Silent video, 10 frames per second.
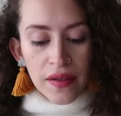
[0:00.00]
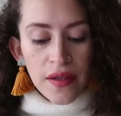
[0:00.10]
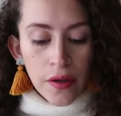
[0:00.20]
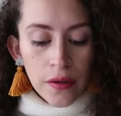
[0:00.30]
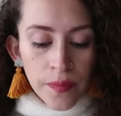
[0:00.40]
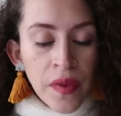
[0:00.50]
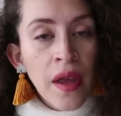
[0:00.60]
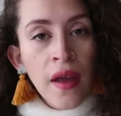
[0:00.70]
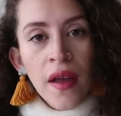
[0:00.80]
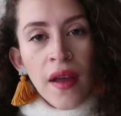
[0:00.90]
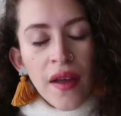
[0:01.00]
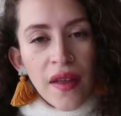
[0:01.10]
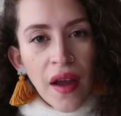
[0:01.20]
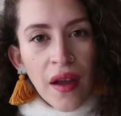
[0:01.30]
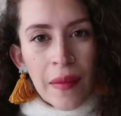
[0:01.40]
So
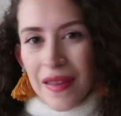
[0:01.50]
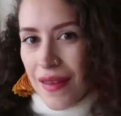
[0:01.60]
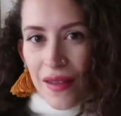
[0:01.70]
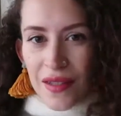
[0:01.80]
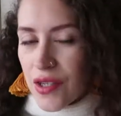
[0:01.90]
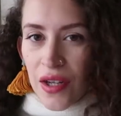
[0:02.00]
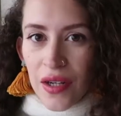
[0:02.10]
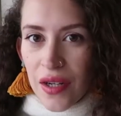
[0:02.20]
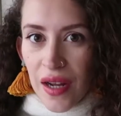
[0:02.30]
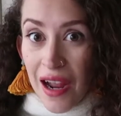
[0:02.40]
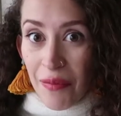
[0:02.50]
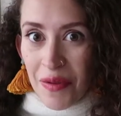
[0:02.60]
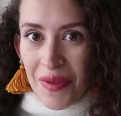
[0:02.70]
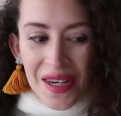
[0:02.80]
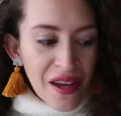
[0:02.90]
um, I think that's a good
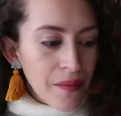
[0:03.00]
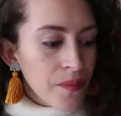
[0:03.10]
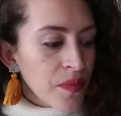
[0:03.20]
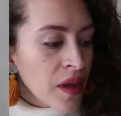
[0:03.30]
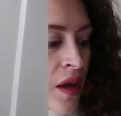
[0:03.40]
happy medium.